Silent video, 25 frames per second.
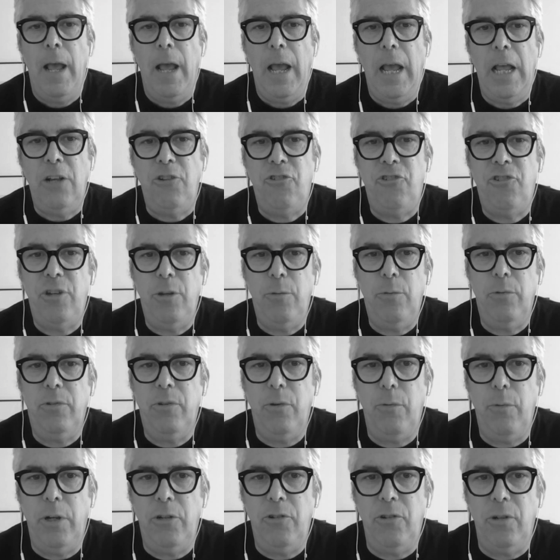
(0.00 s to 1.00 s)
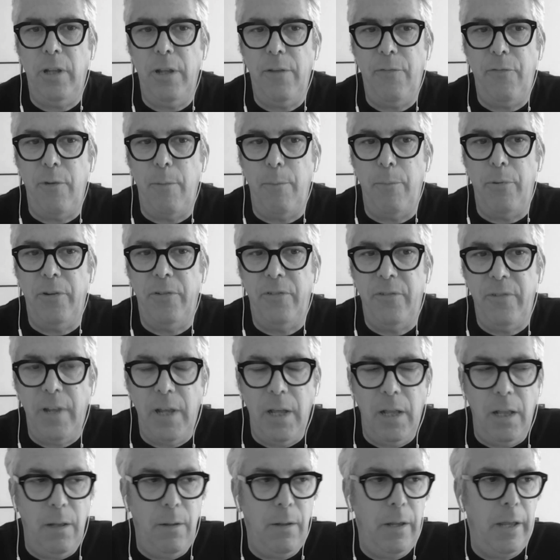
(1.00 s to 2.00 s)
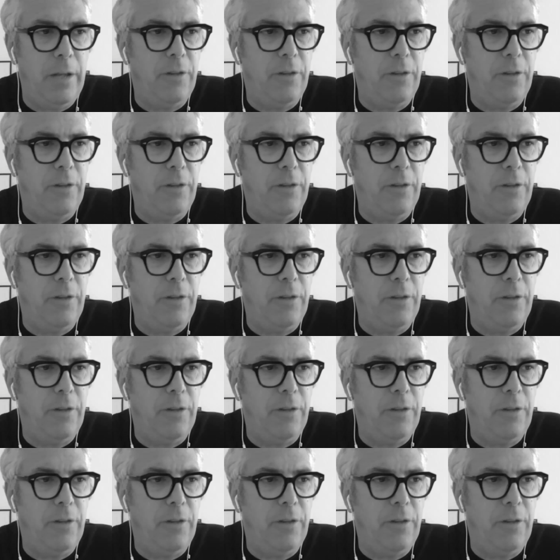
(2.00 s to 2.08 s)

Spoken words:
And she was originally from Brazil,